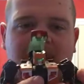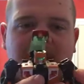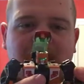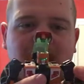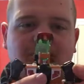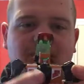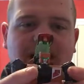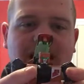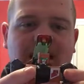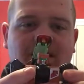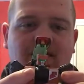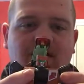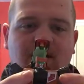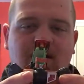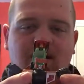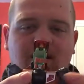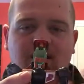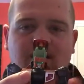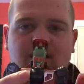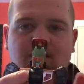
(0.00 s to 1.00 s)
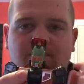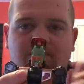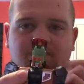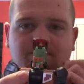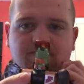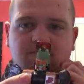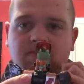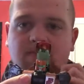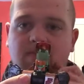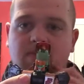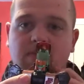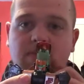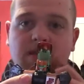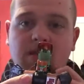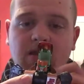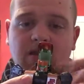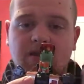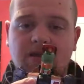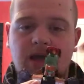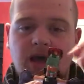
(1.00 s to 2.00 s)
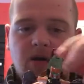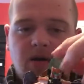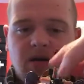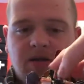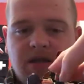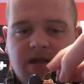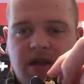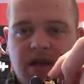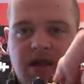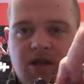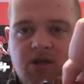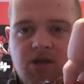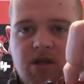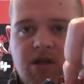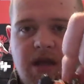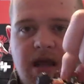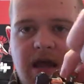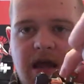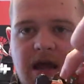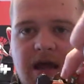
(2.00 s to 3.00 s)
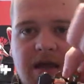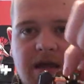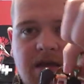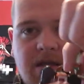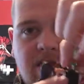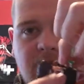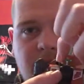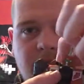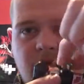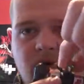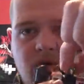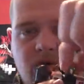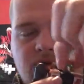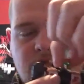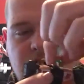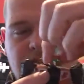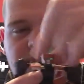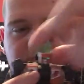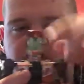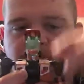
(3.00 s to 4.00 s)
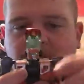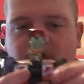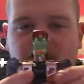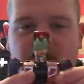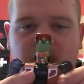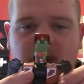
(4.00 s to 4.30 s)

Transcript: of dig that. So, articulation, head is on a ball joint,